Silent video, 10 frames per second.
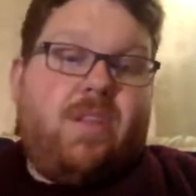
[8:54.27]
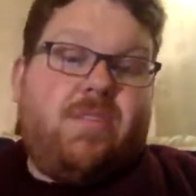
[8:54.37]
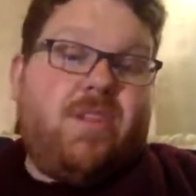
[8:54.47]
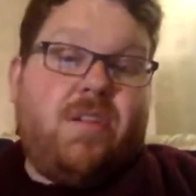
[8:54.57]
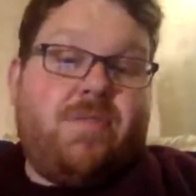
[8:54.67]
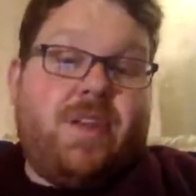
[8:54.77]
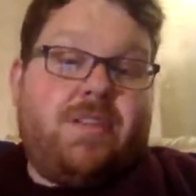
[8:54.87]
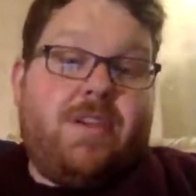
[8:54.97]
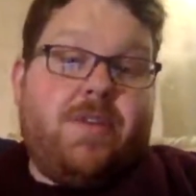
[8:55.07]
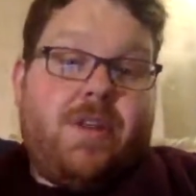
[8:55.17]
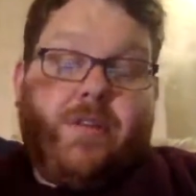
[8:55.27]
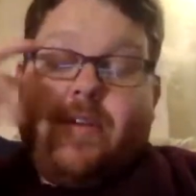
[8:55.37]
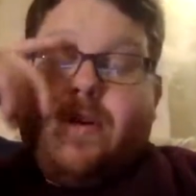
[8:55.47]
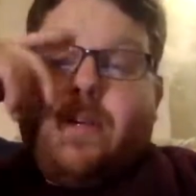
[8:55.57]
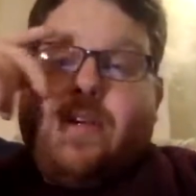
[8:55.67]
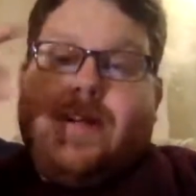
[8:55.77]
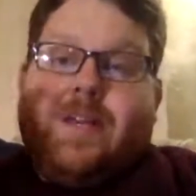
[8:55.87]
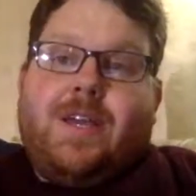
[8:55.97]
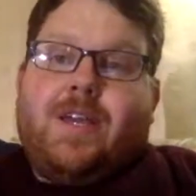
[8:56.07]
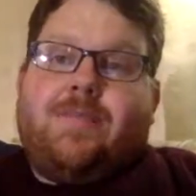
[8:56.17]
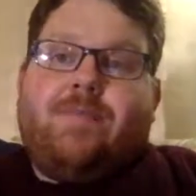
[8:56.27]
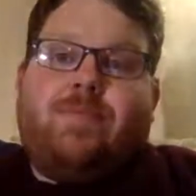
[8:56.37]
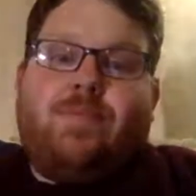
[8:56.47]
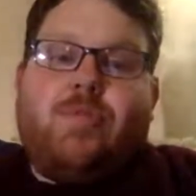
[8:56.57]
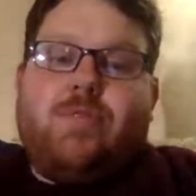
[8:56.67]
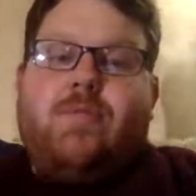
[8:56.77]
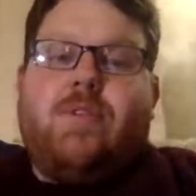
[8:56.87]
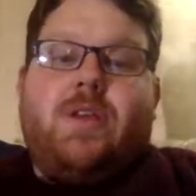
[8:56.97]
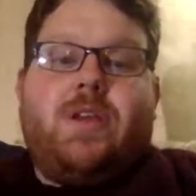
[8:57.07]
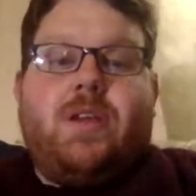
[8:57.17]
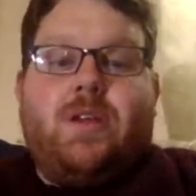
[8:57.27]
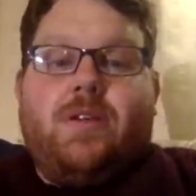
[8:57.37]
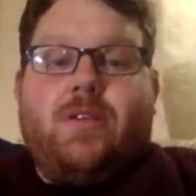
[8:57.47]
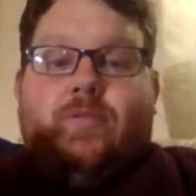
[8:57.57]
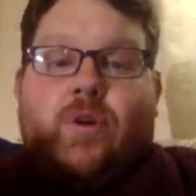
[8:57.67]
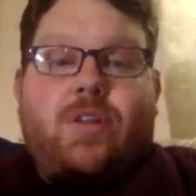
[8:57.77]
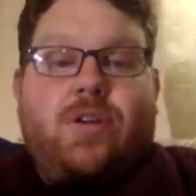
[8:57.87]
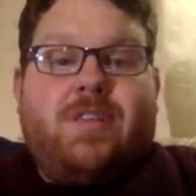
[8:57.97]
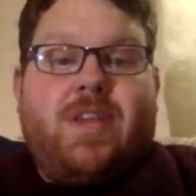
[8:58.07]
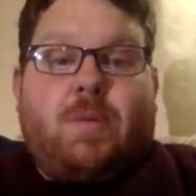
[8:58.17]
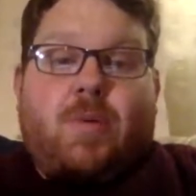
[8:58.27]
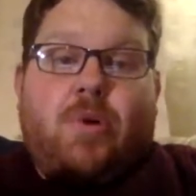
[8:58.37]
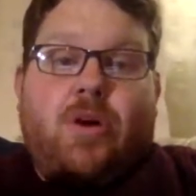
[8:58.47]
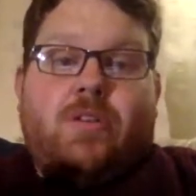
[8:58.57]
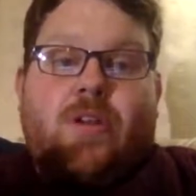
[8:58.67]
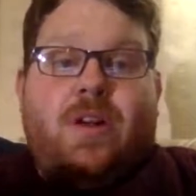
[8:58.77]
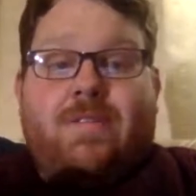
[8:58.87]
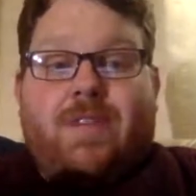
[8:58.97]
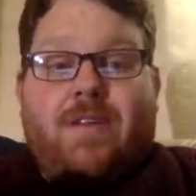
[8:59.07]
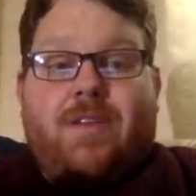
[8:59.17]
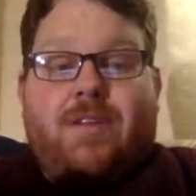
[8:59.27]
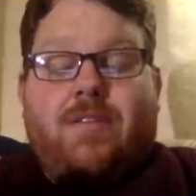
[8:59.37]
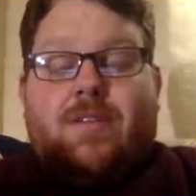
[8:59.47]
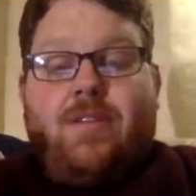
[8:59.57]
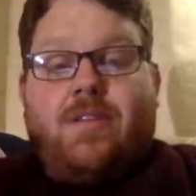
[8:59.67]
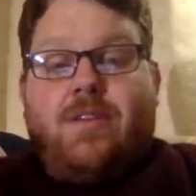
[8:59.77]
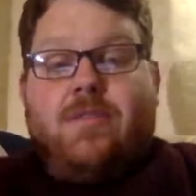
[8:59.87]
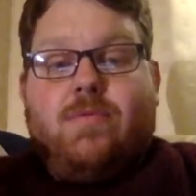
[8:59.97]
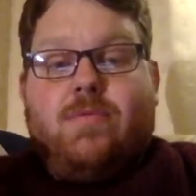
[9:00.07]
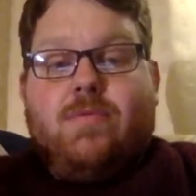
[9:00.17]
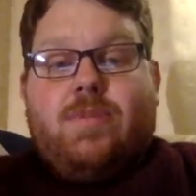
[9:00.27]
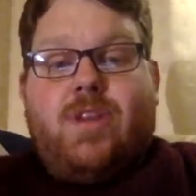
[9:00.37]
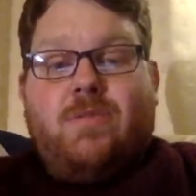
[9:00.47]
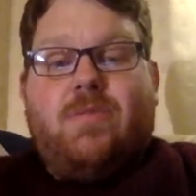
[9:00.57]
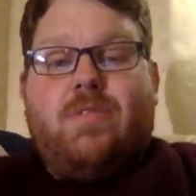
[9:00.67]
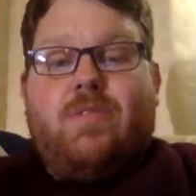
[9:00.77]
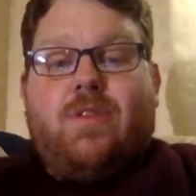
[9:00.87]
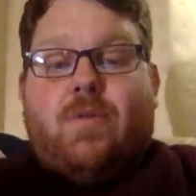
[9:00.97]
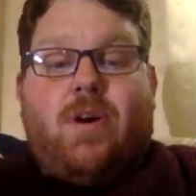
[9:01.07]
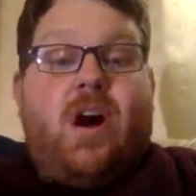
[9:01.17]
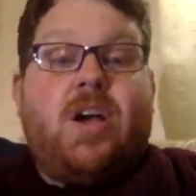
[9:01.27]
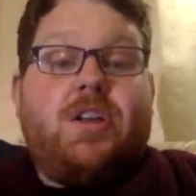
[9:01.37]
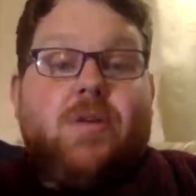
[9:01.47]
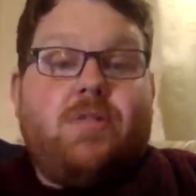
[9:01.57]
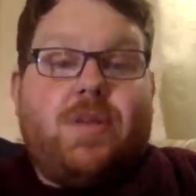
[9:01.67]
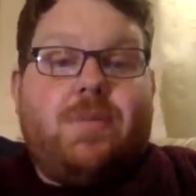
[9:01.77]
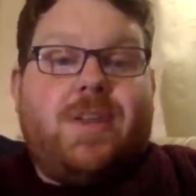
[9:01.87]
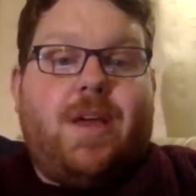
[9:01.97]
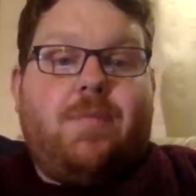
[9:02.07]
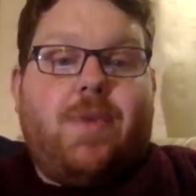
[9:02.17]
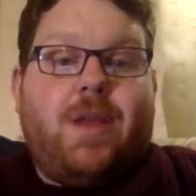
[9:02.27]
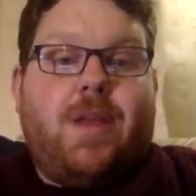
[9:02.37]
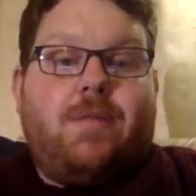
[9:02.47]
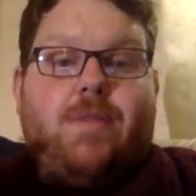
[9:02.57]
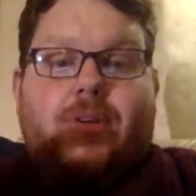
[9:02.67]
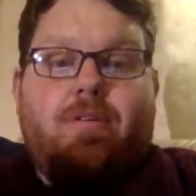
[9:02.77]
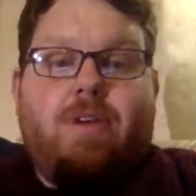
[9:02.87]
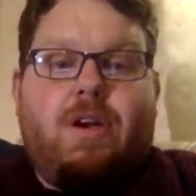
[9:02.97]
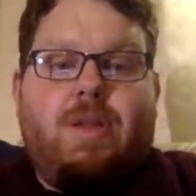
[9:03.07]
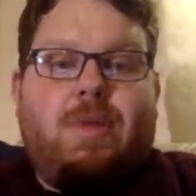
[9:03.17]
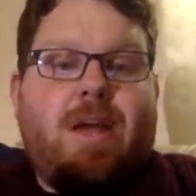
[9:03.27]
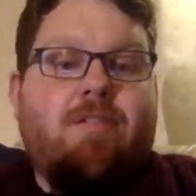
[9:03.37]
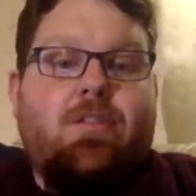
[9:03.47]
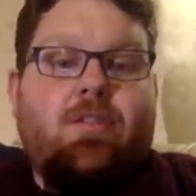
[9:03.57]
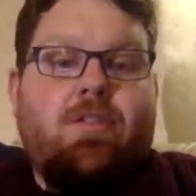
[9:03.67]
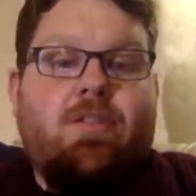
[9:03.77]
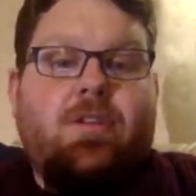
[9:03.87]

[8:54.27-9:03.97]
So that's it, really. But one nice thing about pots that I found is that I don't seem to get many little tiny black slugs